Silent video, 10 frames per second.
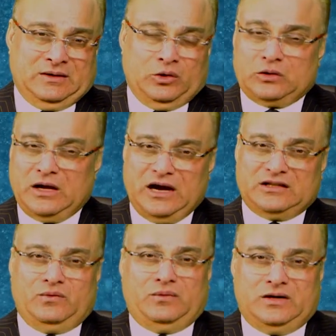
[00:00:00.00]
Looking at
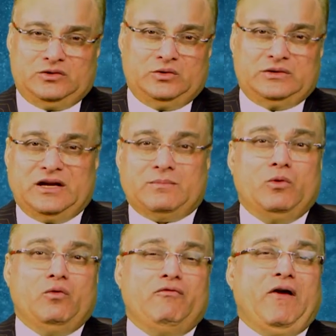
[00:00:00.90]
the world, you'll take
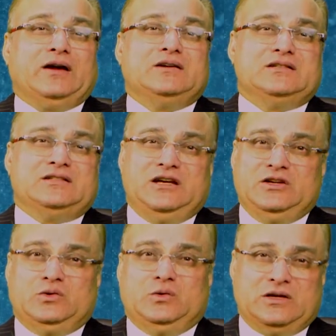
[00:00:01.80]
more factors
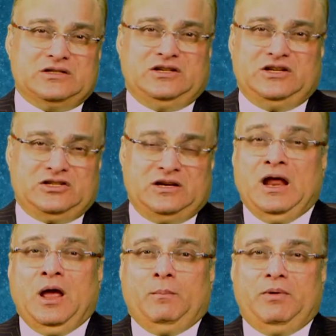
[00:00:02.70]
into consideration,
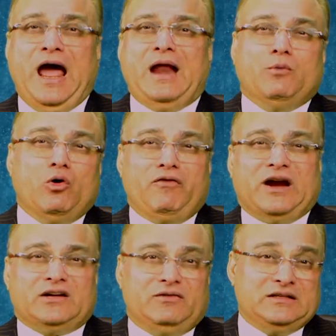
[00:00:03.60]
plan more
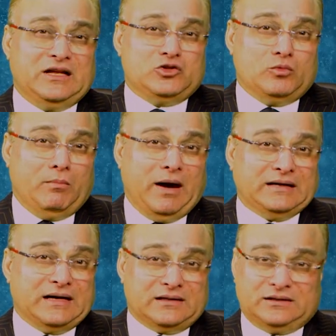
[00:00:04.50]
effectively than you
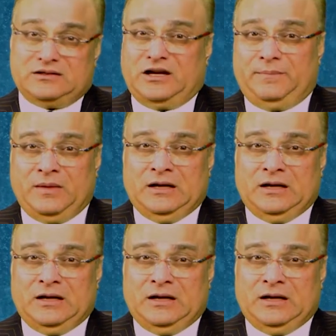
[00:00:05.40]
might at other time.